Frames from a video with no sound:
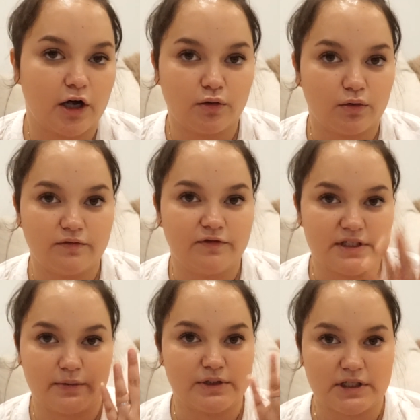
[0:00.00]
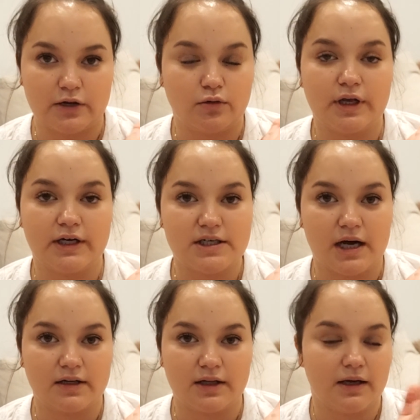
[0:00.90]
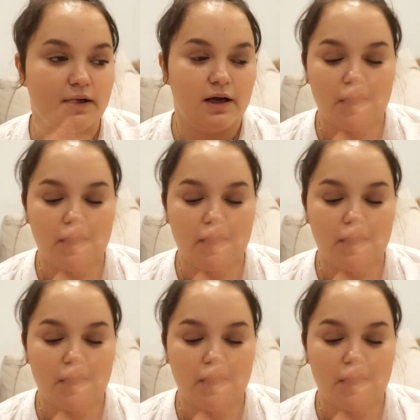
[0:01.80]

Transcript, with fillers: I thought, for some reason I thought they had a Target there